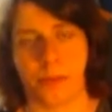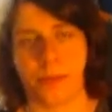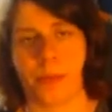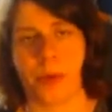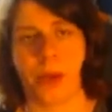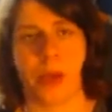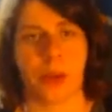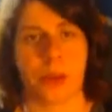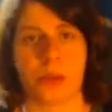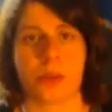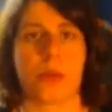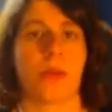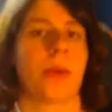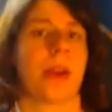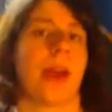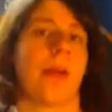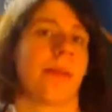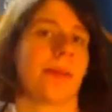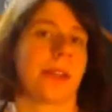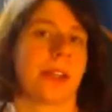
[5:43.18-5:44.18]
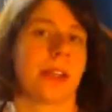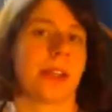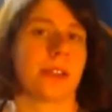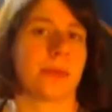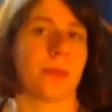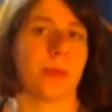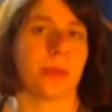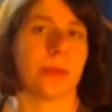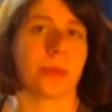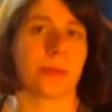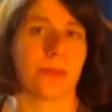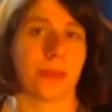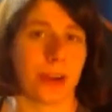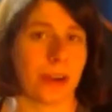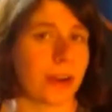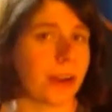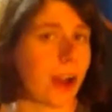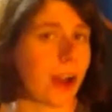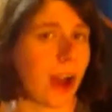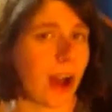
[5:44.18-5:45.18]
many years ago when hepatitis B was
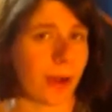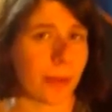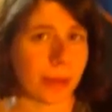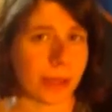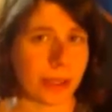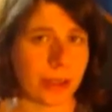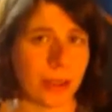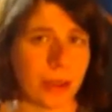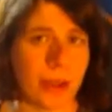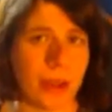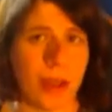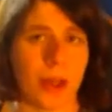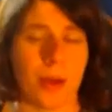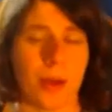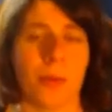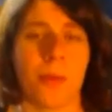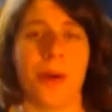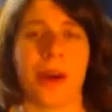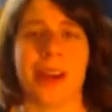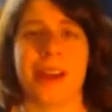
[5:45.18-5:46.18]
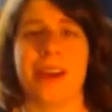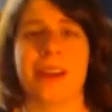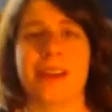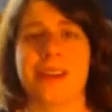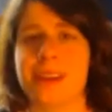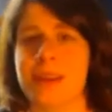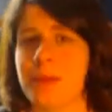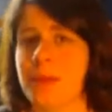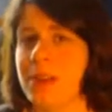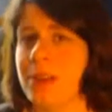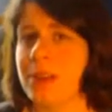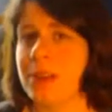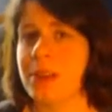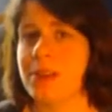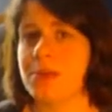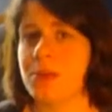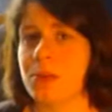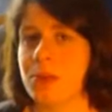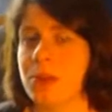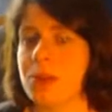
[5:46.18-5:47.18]
very common, but it is something
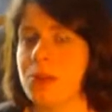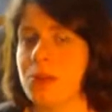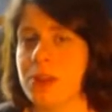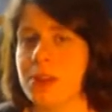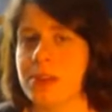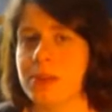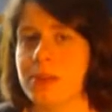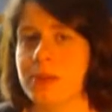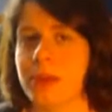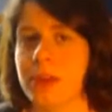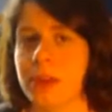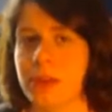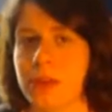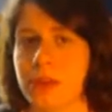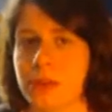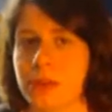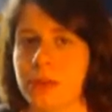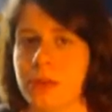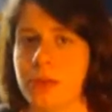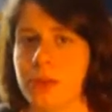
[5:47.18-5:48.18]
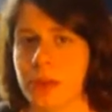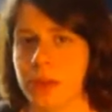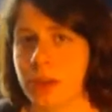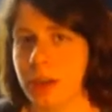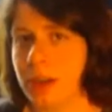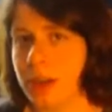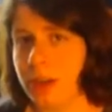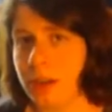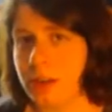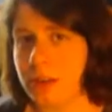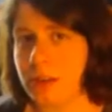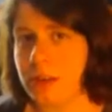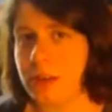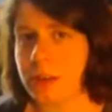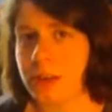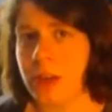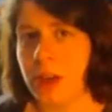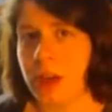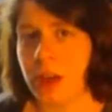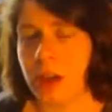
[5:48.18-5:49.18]
that's only transmitted through dirty needles,